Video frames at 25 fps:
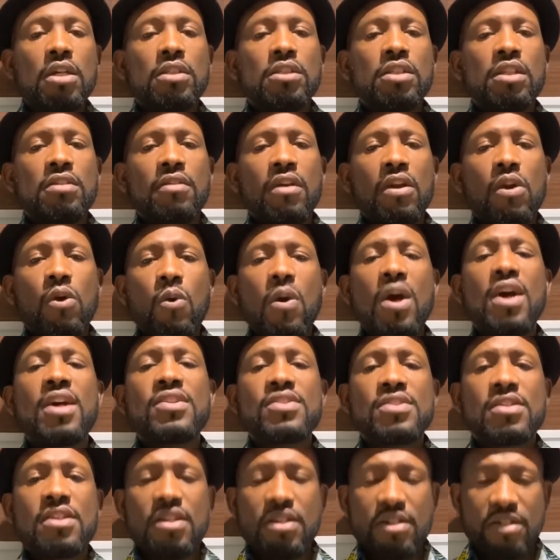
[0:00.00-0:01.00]
The
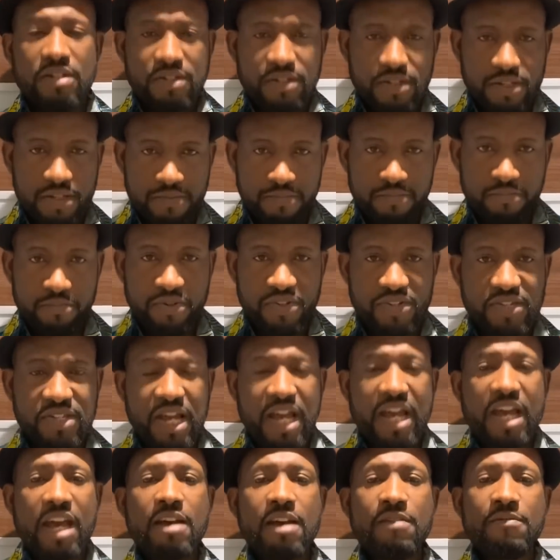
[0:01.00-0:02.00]
request is, Mr.